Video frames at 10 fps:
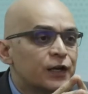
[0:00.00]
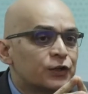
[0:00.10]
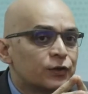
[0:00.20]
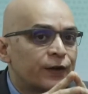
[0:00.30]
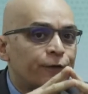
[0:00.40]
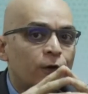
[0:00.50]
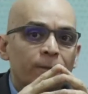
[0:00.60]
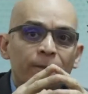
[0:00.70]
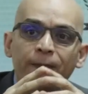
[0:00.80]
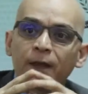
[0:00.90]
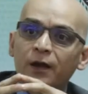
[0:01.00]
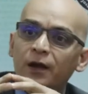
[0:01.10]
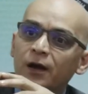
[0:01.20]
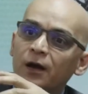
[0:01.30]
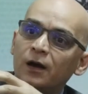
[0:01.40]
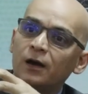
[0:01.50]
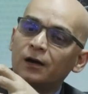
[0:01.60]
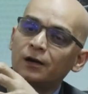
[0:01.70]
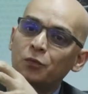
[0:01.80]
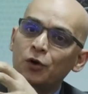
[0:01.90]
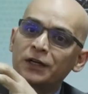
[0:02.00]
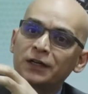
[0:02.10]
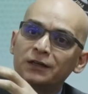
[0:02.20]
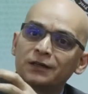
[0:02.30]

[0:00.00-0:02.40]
So therefore, uh, what